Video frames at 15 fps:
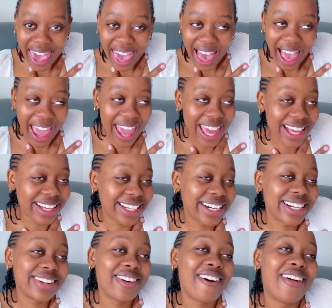I
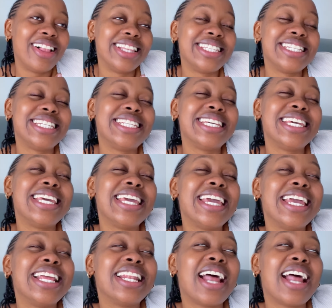couldn't hold it in.